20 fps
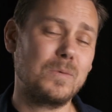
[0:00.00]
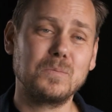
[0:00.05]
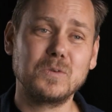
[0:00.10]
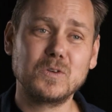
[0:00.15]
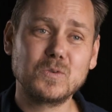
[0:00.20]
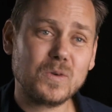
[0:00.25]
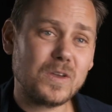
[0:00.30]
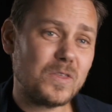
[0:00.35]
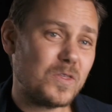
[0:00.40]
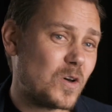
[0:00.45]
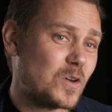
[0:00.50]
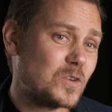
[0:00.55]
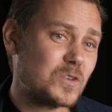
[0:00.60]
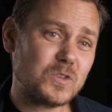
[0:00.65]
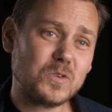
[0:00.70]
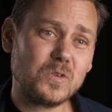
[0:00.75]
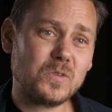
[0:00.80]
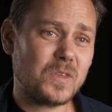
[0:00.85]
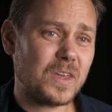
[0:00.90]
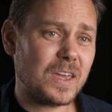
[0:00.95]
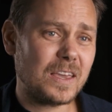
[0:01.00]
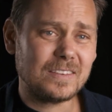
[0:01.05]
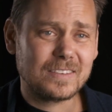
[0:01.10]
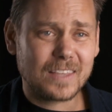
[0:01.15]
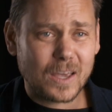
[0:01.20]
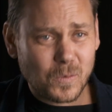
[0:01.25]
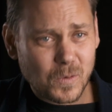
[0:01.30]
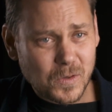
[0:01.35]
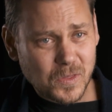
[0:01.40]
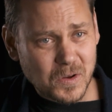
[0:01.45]
And between those two things,
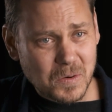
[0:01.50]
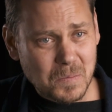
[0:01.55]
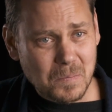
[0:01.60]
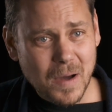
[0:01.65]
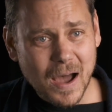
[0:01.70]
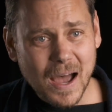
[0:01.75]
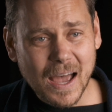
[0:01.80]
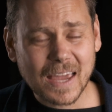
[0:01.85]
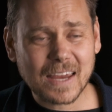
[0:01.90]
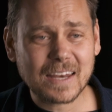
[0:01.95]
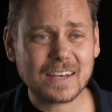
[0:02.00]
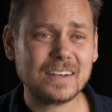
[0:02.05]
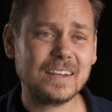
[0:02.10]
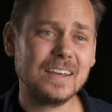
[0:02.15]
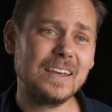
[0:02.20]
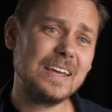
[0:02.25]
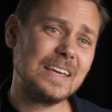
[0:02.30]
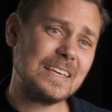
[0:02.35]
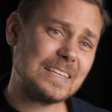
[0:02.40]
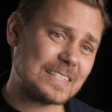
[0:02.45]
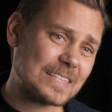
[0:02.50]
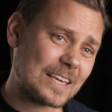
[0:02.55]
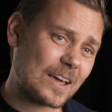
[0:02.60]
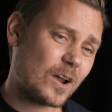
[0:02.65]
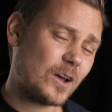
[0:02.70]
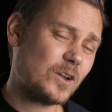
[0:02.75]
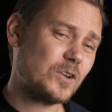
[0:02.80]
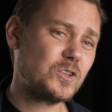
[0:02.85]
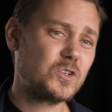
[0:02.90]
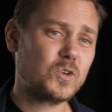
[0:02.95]
like with your mind set
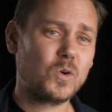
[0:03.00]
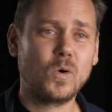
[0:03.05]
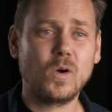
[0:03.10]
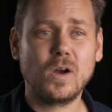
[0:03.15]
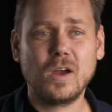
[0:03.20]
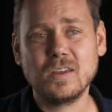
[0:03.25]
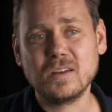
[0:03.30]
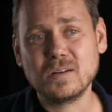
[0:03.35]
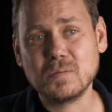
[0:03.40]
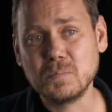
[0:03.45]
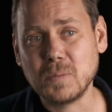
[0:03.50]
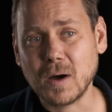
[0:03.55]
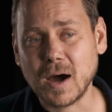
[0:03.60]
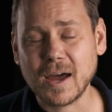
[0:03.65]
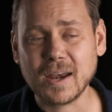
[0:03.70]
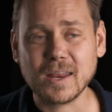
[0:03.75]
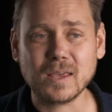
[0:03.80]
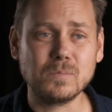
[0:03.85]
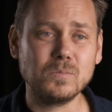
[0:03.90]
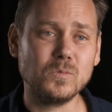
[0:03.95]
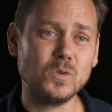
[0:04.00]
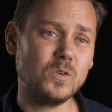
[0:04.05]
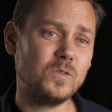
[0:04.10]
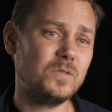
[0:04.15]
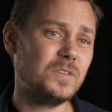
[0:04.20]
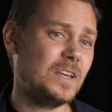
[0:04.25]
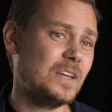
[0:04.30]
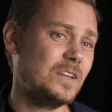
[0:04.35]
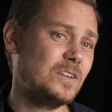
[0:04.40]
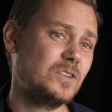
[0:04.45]
on joy and your body
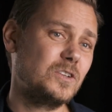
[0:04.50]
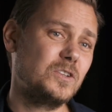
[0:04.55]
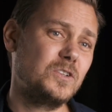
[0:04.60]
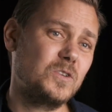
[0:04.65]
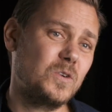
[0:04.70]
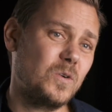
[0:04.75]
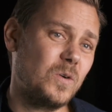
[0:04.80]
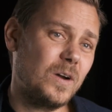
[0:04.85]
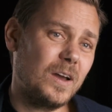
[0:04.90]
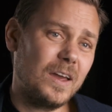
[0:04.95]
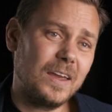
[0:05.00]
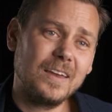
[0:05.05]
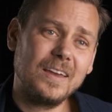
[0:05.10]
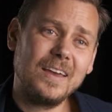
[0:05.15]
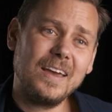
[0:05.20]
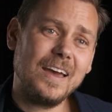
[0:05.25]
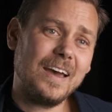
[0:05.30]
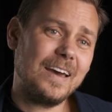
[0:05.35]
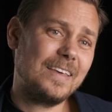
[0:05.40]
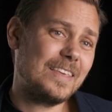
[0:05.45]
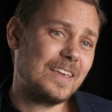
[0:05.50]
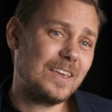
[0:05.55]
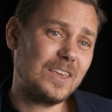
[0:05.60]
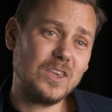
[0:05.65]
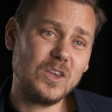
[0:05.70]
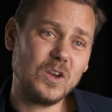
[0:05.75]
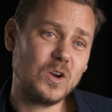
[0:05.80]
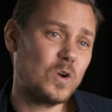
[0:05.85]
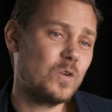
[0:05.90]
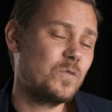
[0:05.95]
moved into joy, I think
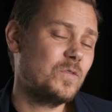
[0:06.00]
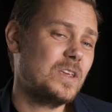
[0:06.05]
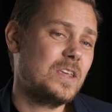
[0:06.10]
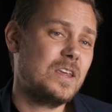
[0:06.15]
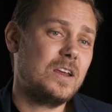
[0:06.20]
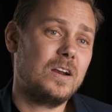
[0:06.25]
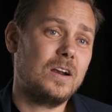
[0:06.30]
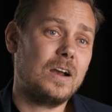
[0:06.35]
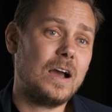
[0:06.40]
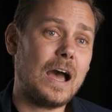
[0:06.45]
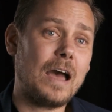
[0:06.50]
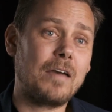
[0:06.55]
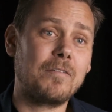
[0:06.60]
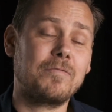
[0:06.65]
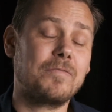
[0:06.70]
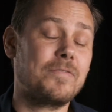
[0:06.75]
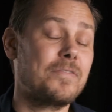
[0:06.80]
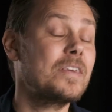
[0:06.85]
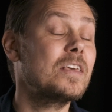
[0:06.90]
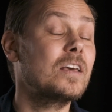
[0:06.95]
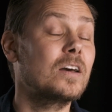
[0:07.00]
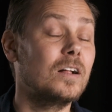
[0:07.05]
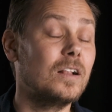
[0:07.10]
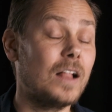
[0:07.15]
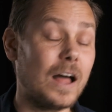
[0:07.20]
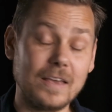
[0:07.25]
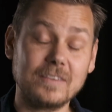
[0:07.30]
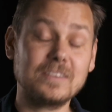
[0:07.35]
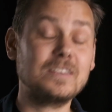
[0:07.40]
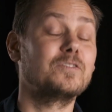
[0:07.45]
year over year, I still
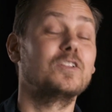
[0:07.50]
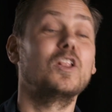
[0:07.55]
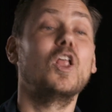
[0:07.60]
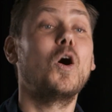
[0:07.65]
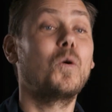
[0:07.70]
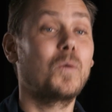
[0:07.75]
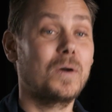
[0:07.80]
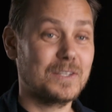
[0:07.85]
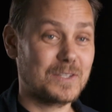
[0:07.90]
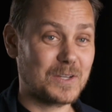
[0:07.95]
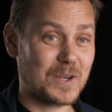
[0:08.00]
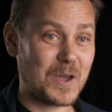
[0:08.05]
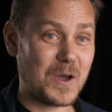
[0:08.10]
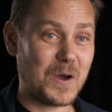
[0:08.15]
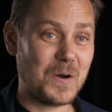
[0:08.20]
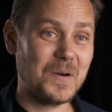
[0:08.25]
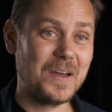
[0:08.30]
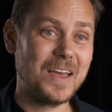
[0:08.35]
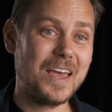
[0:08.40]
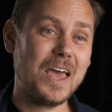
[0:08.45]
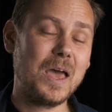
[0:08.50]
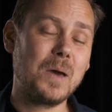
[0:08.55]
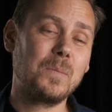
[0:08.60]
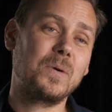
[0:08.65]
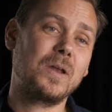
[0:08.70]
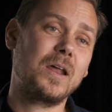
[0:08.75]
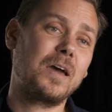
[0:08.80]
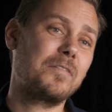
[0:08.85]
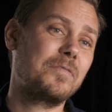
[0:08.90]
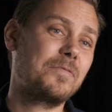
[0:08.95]
have a long ways to go,
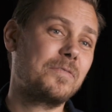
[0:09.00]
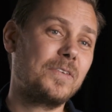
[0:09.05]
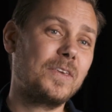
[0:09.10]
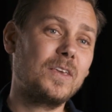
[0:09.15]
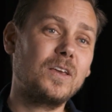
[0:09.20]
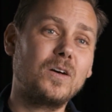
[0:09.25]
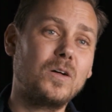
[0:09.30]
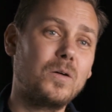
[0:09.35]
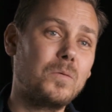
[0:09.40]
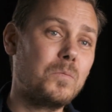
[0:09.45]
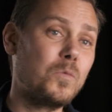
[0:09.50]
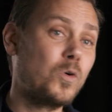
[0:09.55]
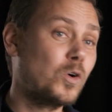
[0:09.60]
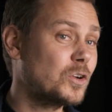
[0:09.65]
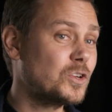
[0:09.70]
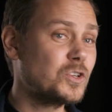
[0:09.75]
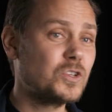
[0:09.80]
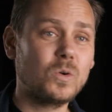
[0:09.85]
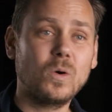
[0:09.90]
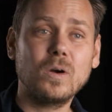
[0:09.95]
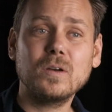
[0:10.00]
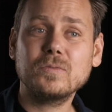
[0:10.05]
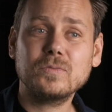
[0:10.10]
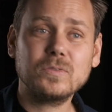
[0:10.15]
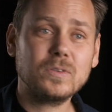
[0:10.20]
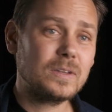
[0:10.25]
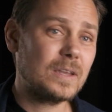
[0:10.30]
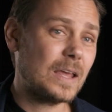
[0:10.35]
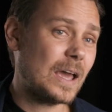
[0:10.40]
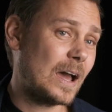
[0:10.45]
but I feel more
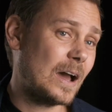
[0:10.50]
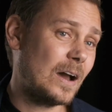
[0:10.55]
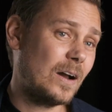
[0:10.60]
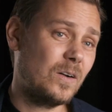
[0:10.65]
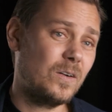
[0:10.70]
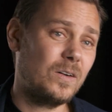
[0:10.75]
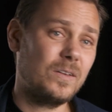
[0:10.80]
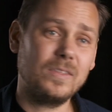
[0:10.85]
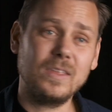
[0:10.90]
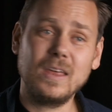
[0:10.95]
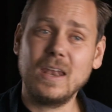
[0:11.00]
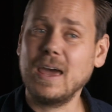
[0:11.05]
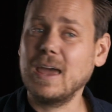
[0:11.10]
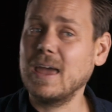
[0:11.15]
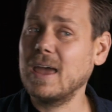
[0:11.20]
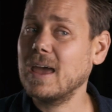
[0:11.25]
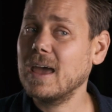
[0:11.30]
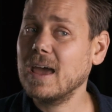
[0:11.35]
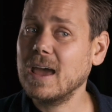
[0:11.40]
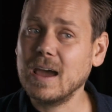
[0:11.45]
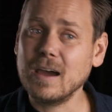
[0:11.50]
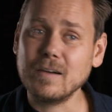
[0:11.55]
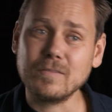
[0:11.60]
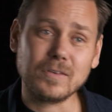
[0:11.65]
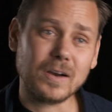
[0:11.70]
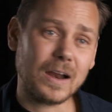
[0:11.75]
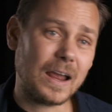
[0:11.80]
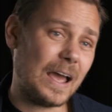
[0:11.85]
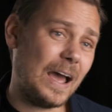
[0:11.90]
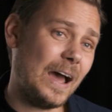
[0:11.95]
joyful now than I
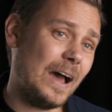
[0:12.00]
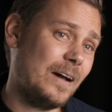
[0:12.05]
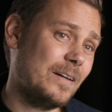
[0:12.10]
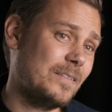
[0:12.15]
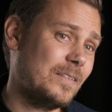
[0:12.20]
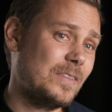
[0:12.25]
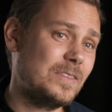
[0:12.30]
ever have.